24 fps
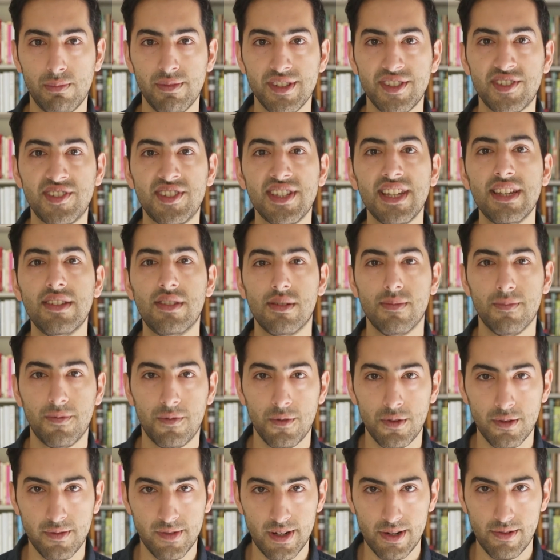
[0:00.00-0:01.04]
we see them
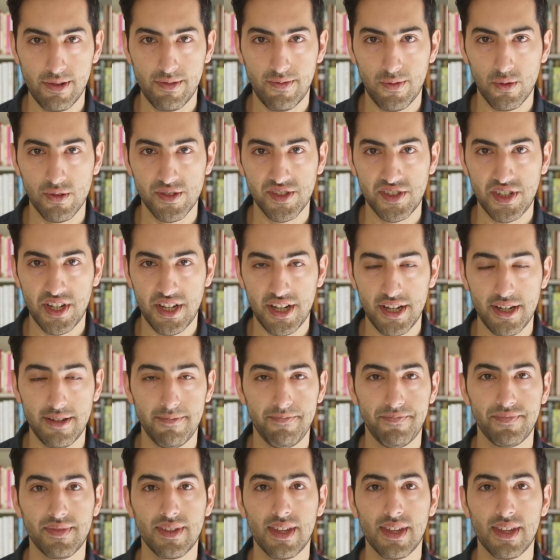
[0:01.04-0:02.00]
for the very first time.